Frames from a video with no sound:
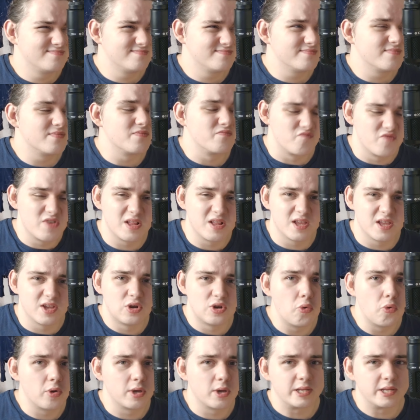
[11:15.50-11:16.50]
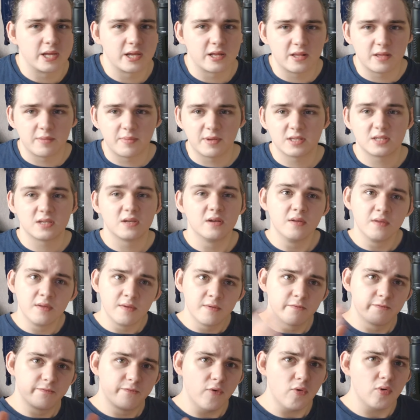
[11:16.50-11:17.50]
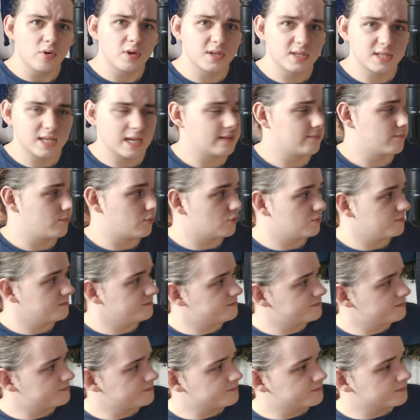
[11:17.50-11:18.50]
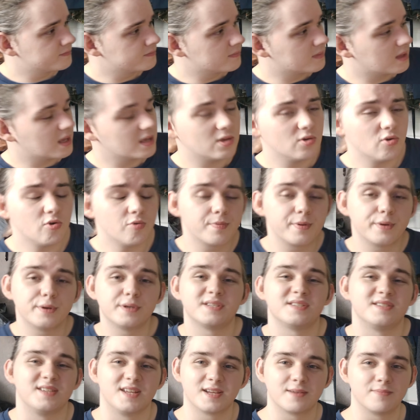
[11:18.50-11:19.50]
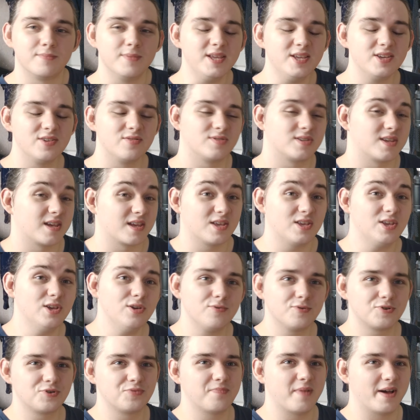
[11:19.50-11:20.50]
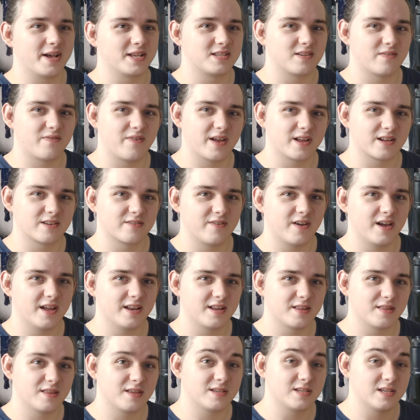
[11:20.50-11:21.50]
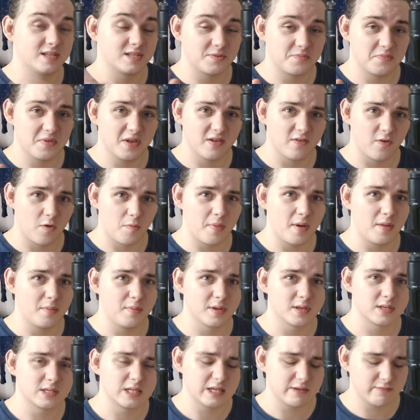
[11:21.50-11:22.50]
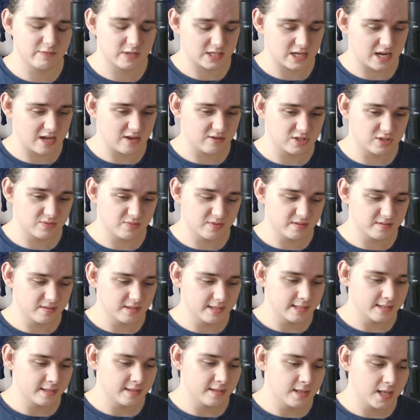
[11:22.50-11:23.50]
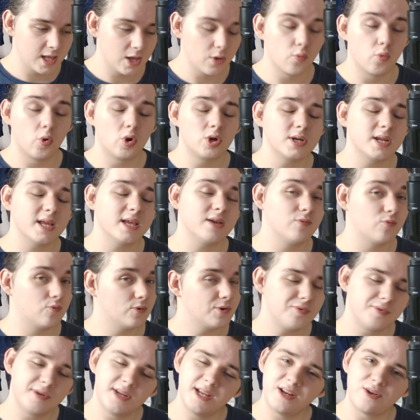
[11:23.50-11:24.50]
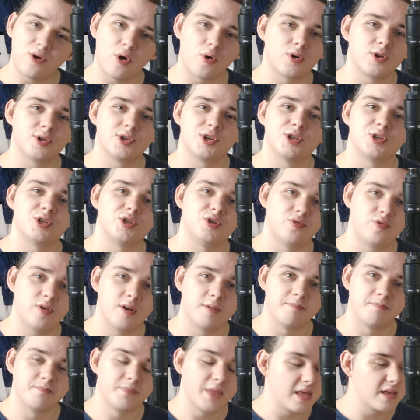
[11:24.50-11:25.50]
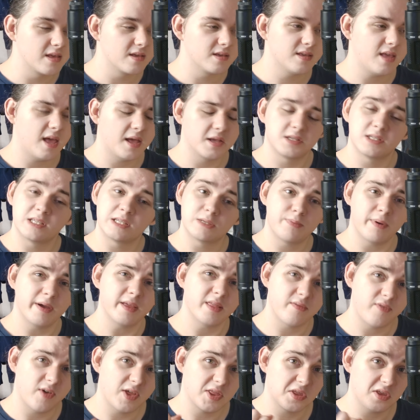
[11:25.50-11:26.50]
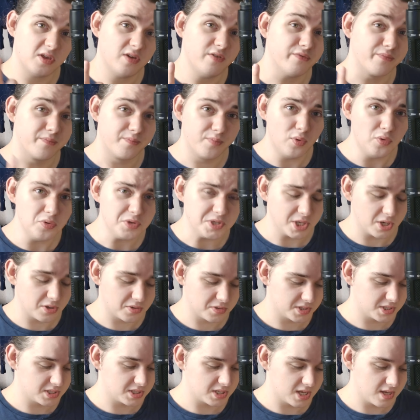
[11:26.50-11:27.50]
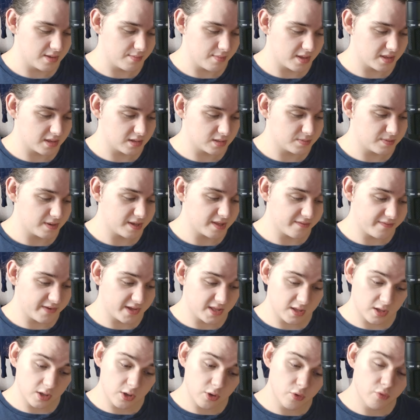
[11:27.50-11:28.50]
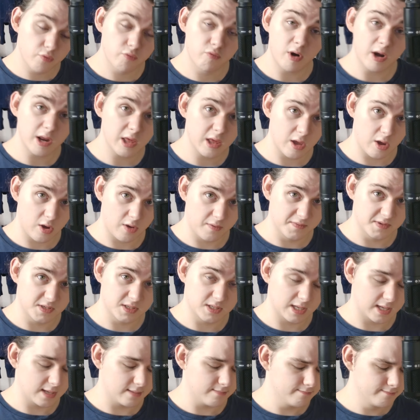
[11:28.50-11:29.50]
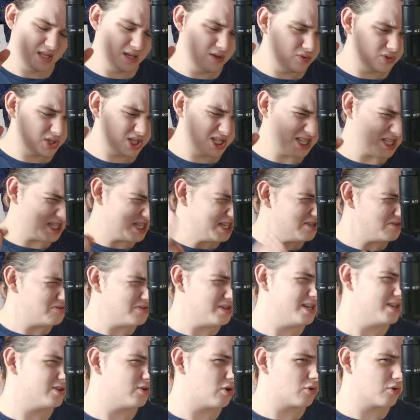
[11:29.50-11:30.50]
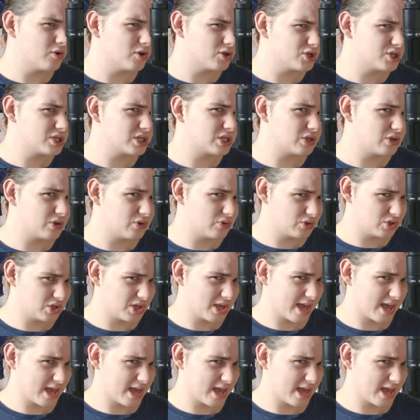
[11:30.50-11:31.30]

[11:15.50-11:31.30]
really annoying niggly bits. For example, if you're a person like me who's a huge Mass Effect fan, and this is a bit of a public service announcement, one, it will need Origin to run. Yes, despite the fact that you bought it on Steam, and despite the fact that you're running it off Steam, you still need Origin to launch the